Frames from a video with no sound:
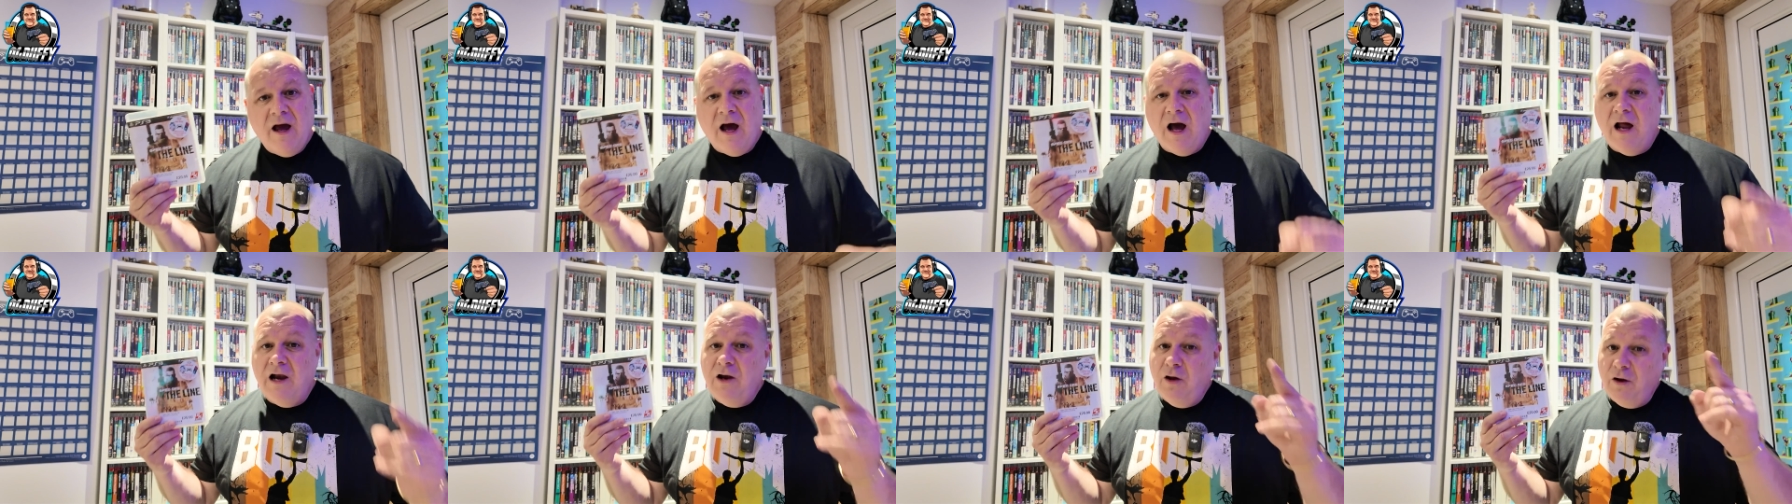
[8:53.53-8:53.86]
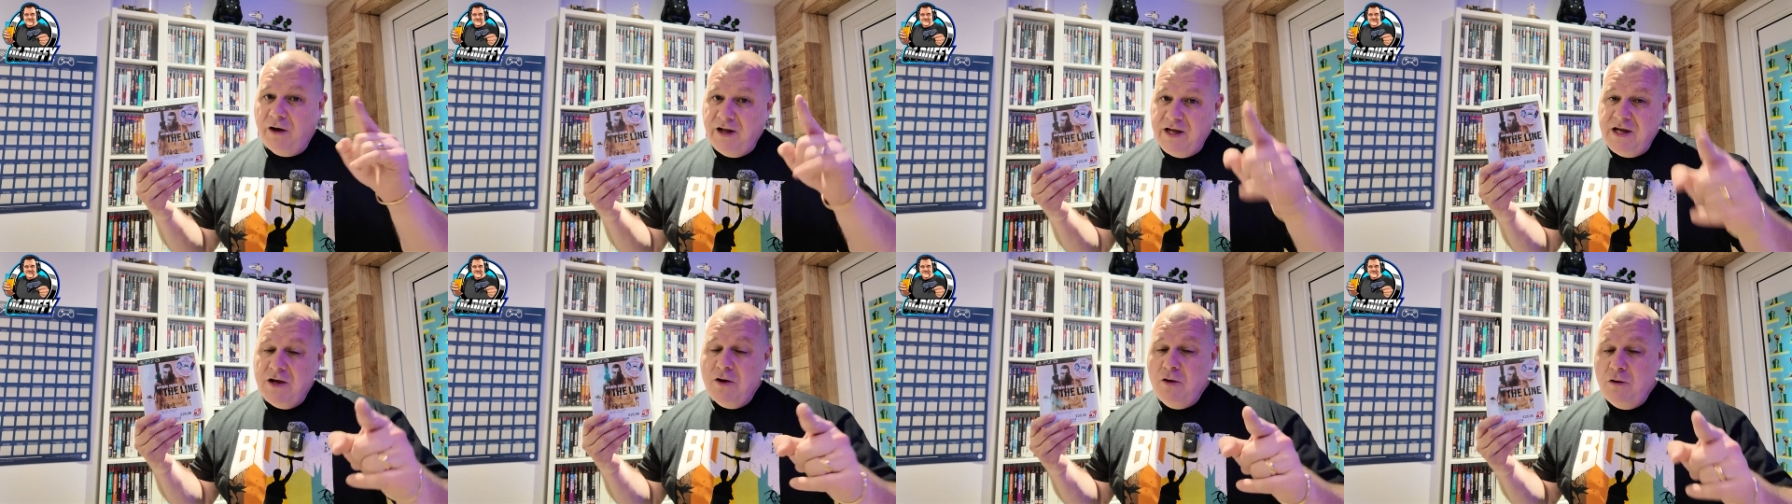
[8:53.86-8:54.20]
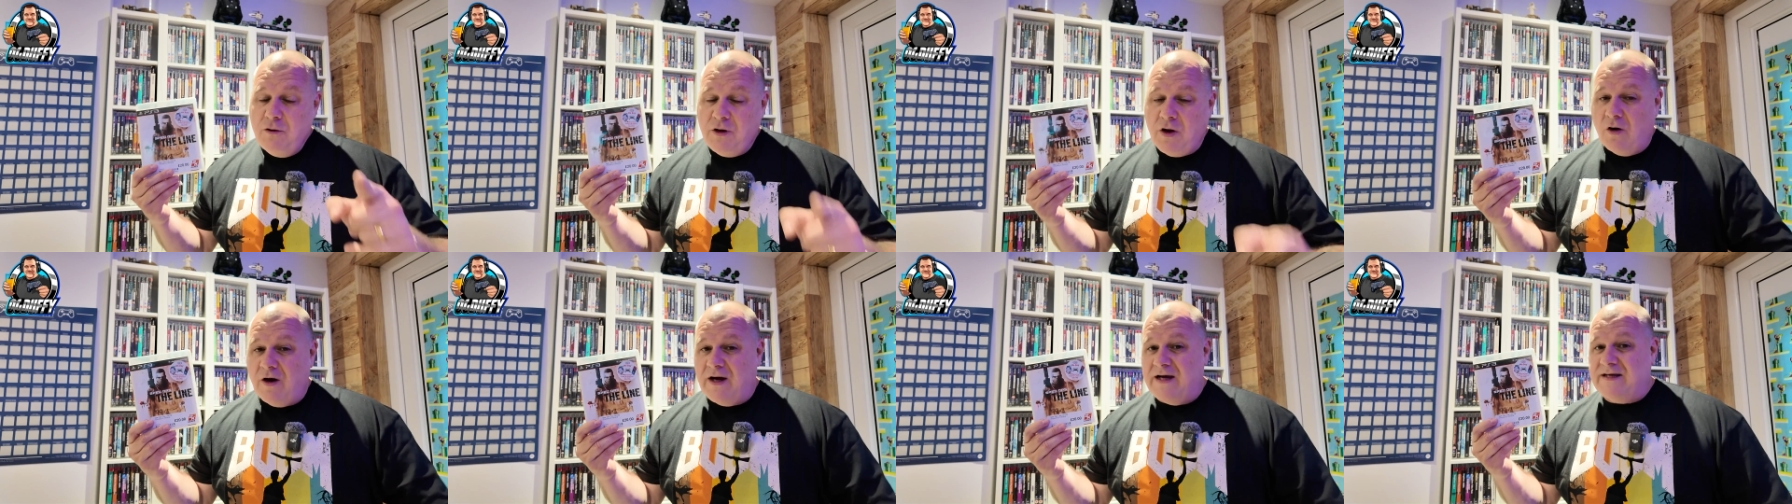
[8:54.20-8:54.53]
A lot of you
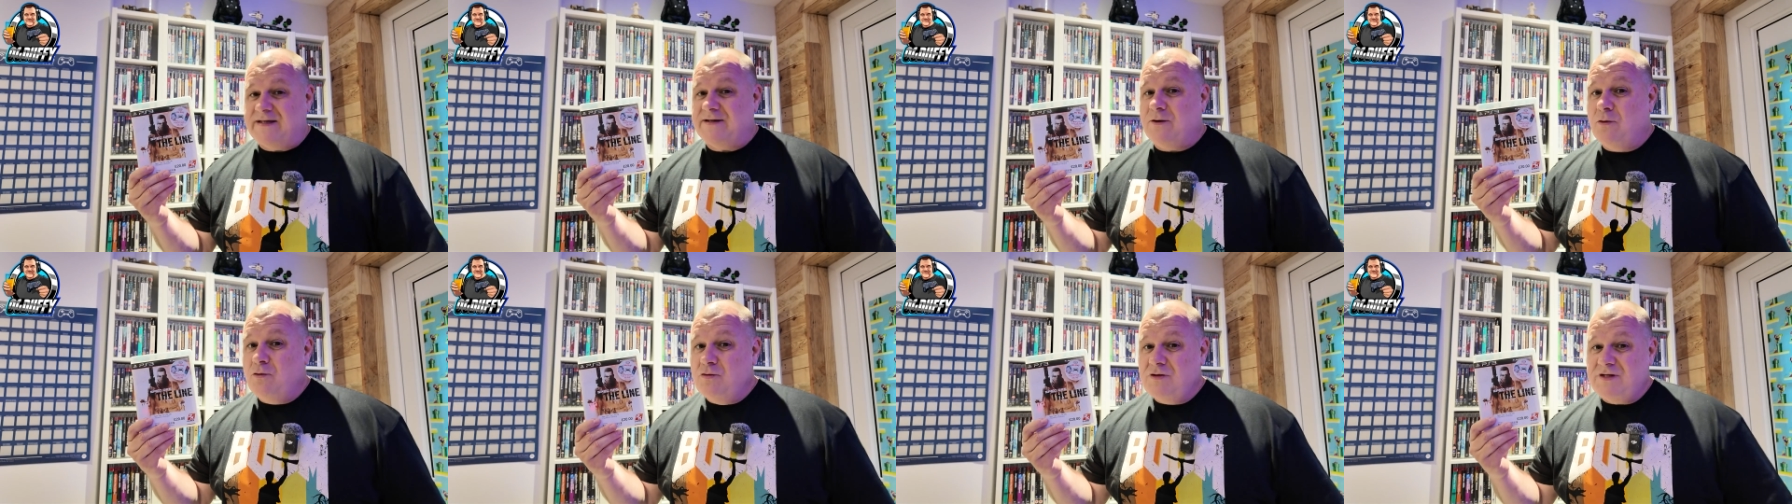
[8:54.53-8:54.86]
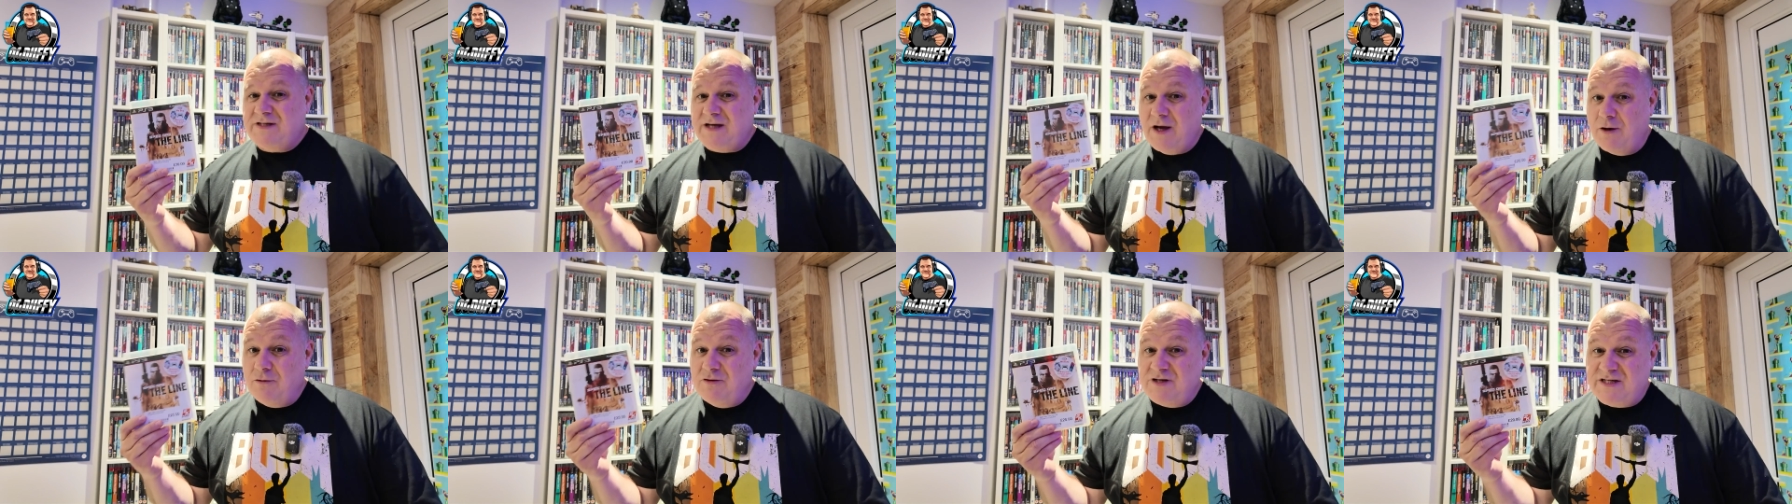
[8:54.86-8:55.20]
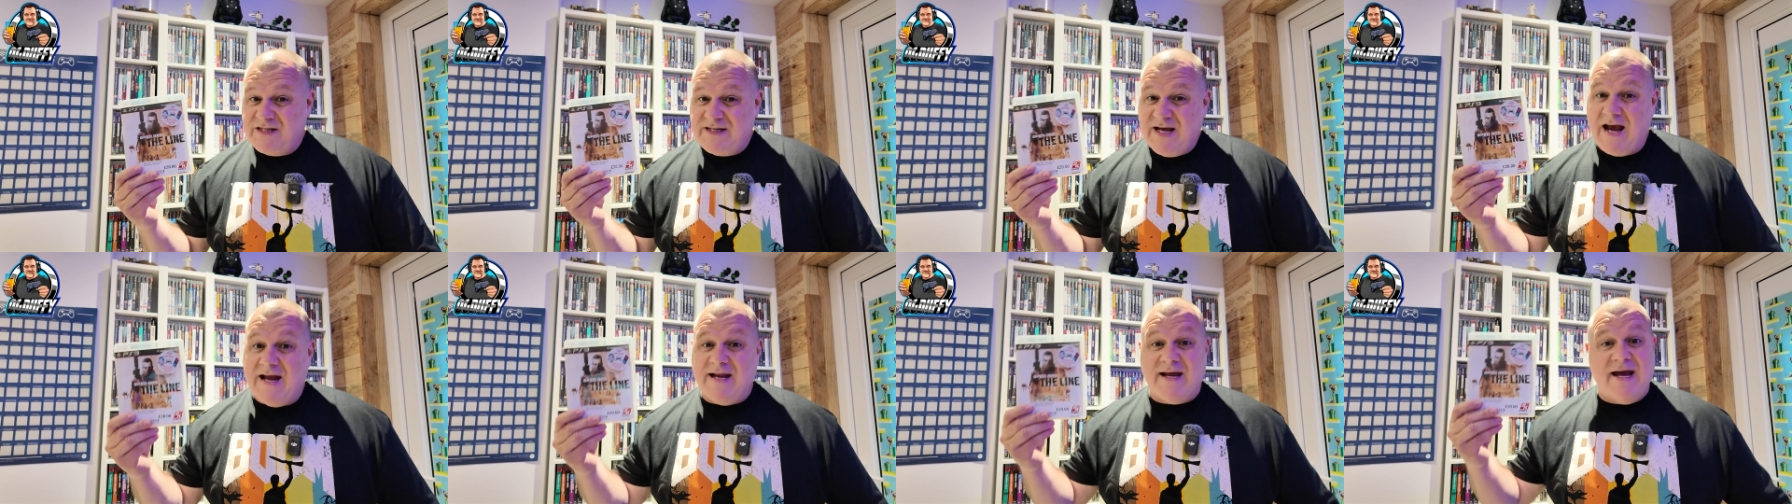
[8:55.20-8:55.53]
guys also
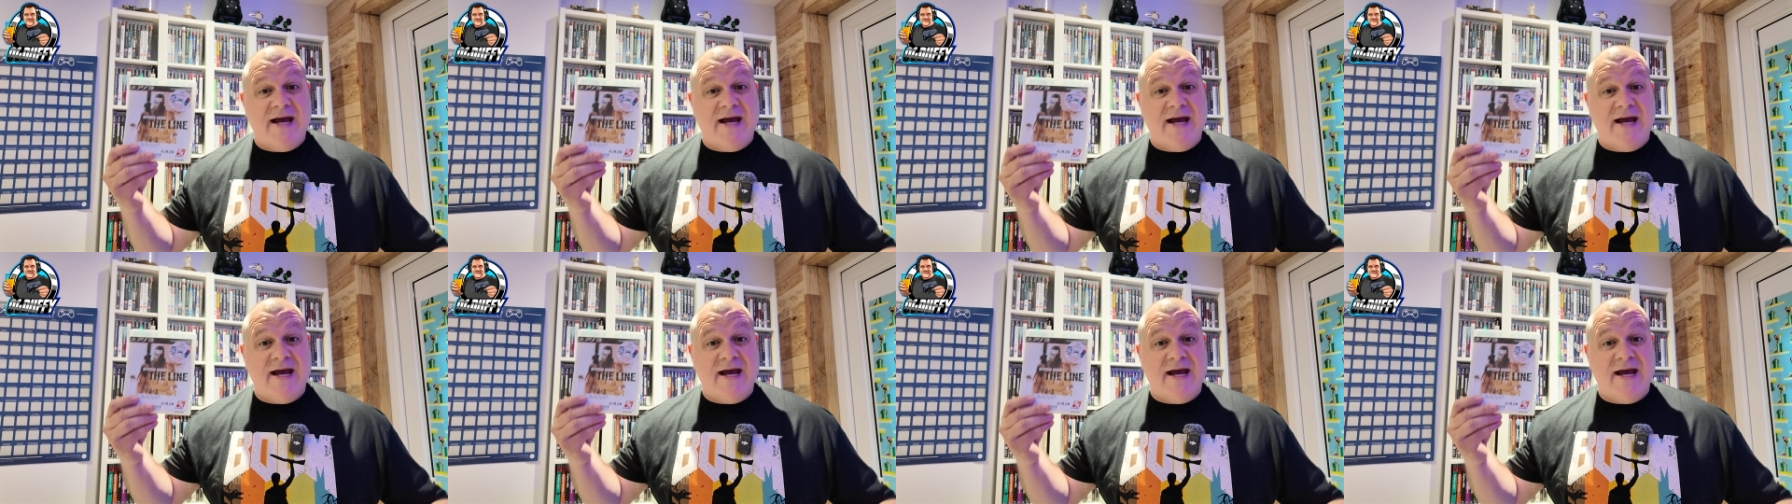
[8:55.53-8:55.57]
said